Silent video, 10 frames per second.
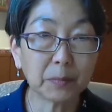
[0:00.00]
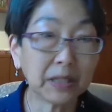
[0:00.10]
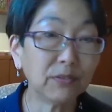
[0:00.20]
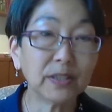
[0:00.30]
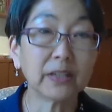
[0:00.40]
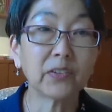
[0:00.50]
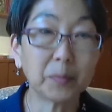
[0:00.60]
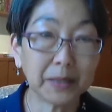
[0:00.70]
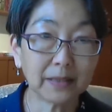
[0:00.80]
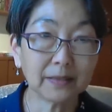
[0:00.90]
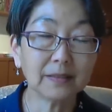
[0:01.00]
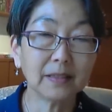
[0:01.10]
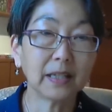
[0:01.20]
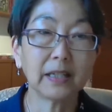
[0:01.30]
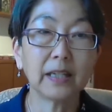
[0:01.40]
It may even expand.
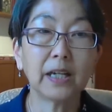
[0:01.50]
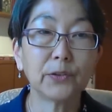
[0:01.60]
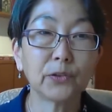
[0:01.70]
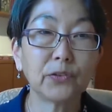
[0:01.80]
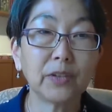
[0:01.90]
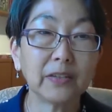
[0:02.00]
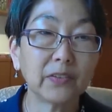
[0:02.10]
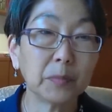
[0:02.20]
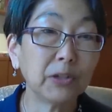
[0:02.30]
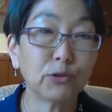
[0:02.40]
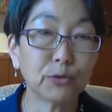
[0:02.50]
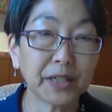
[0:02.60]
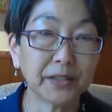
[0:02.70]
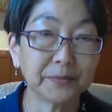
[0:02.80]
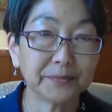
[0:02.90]
And in other states, it may shrink